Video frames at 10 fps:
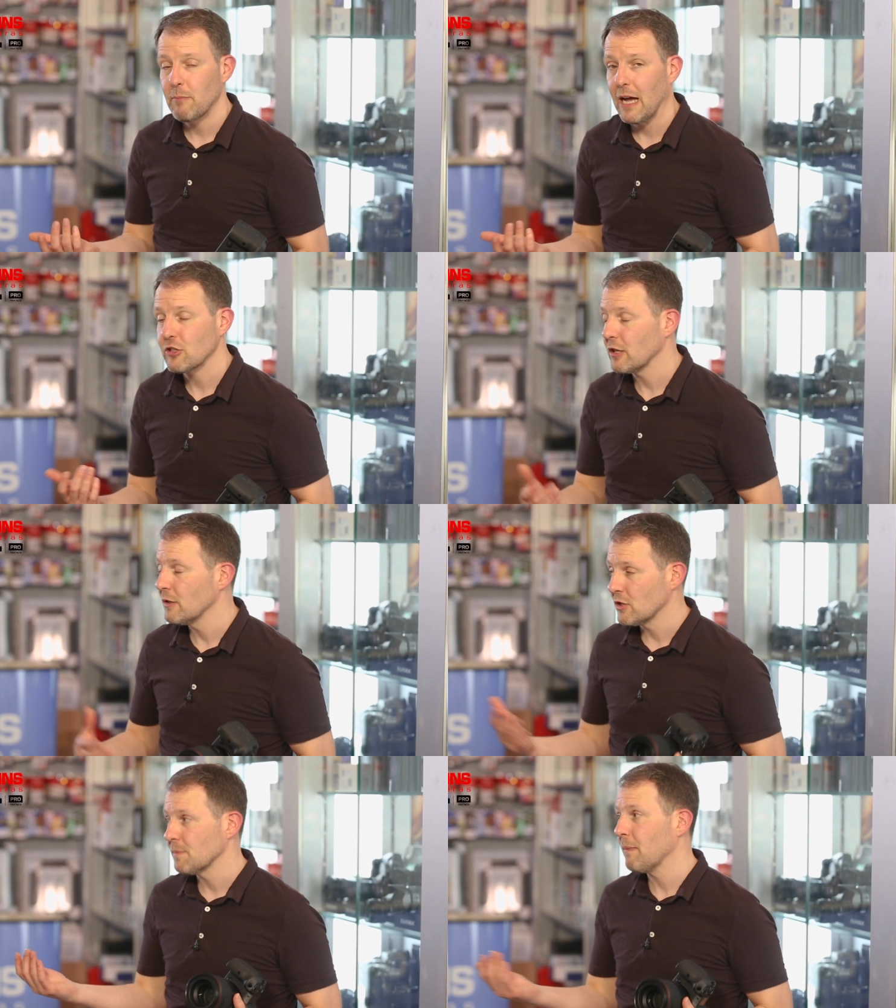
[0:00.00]
battery,
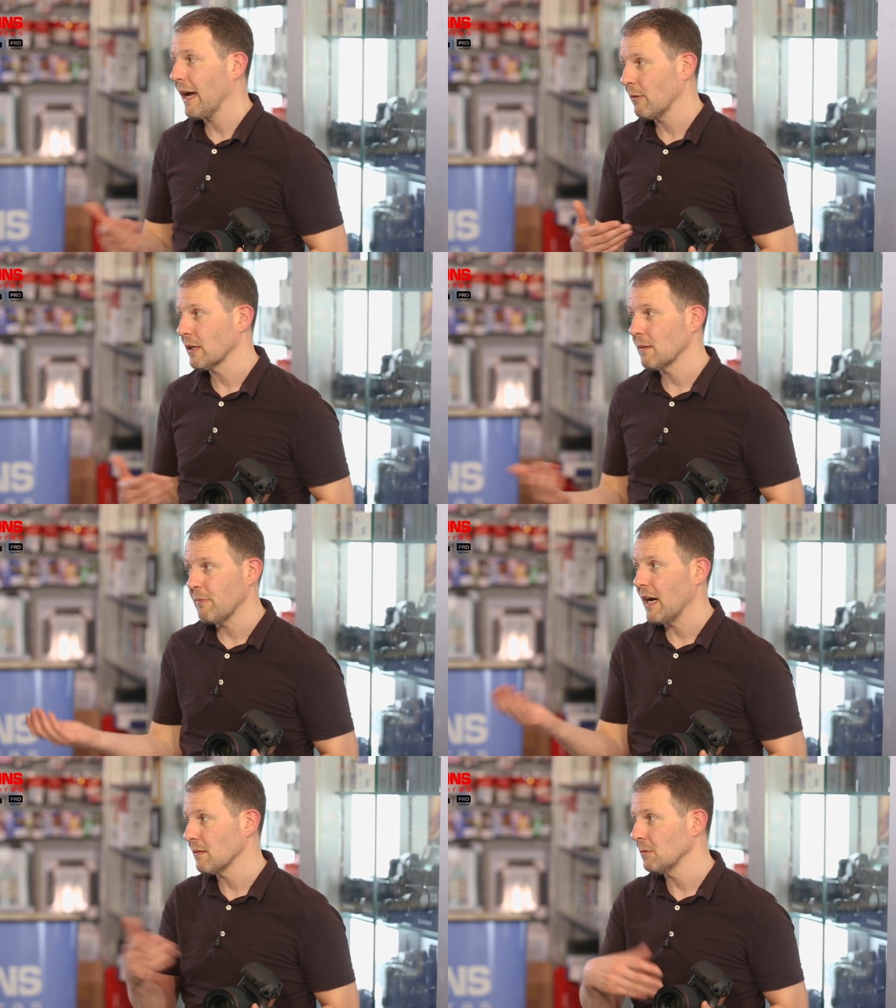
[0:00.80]
which is backward
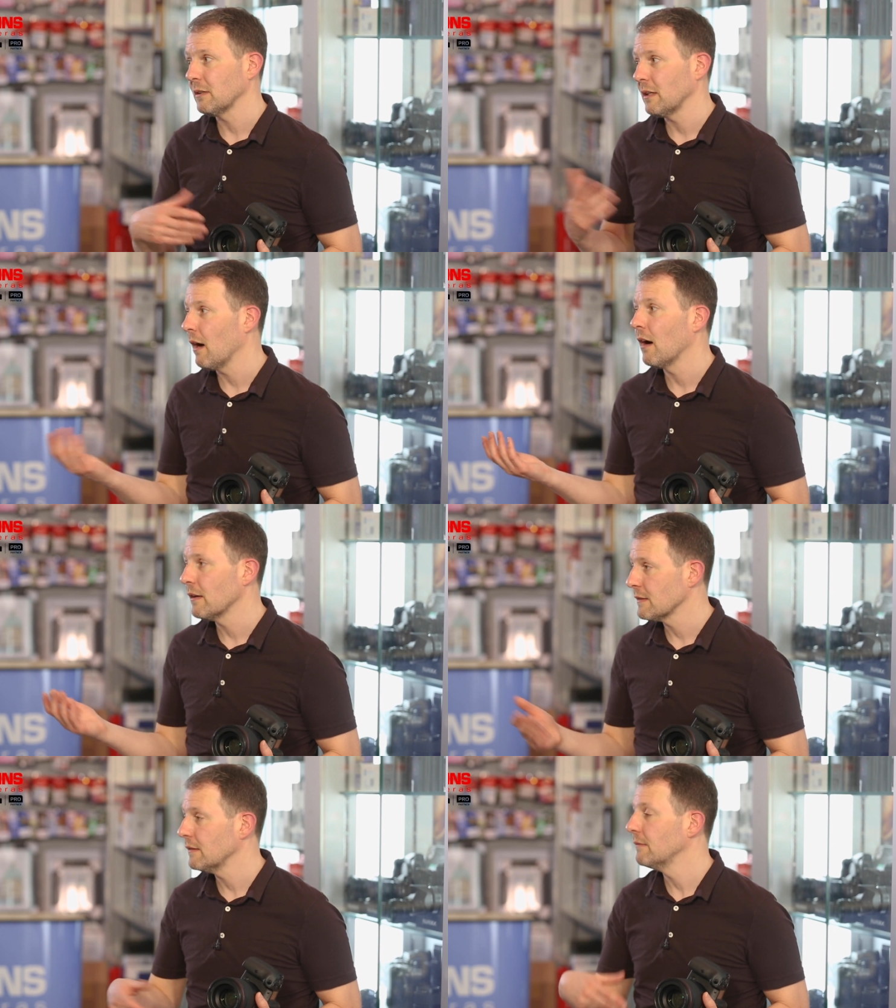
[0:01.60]
compatible with the
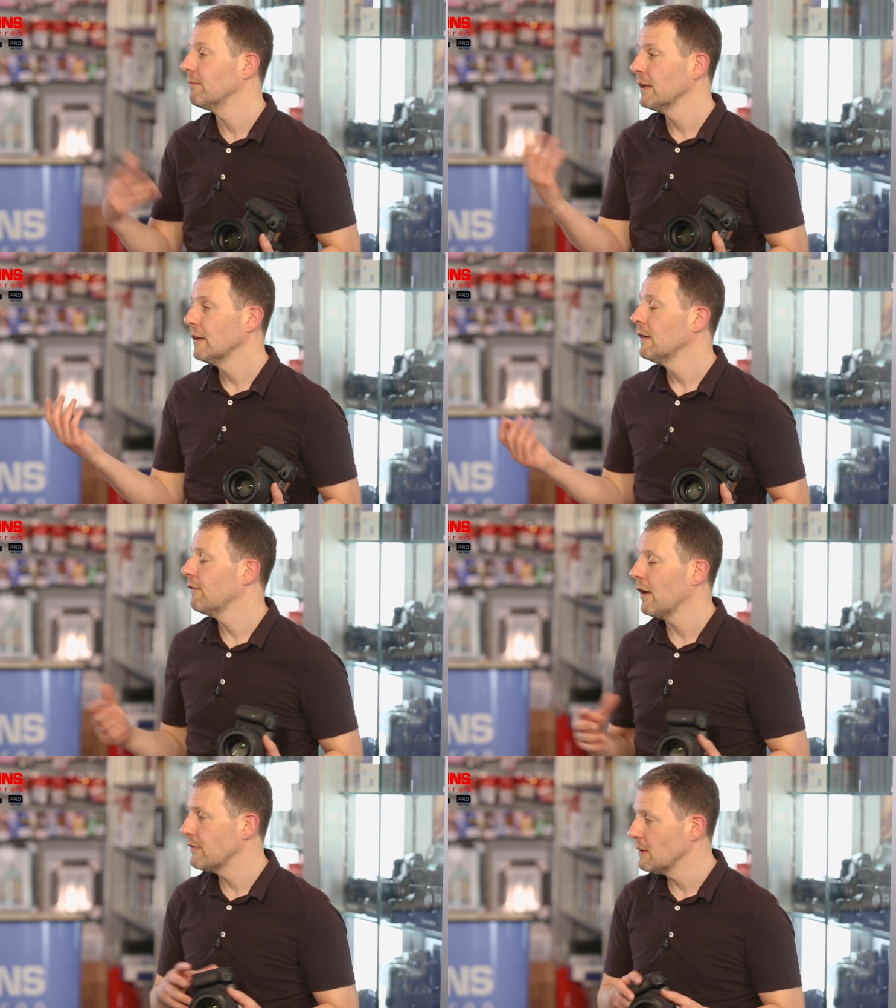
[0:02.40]
R's and
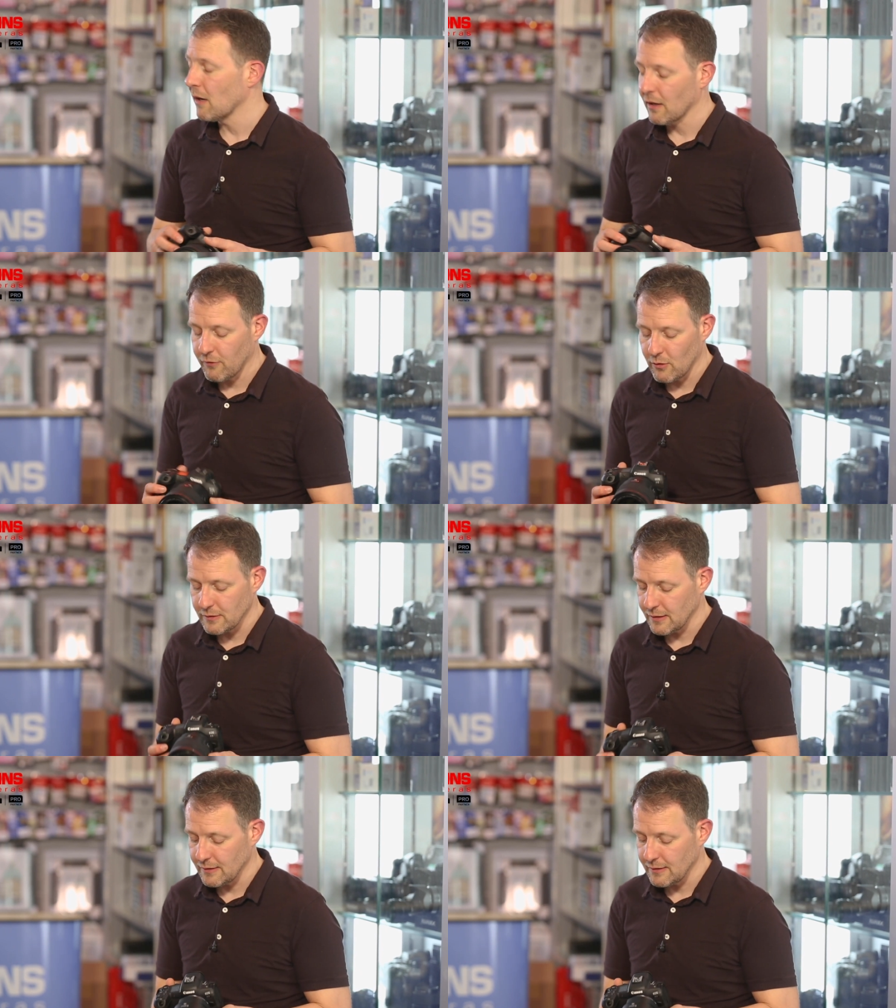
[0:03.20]
5D Mark IVs,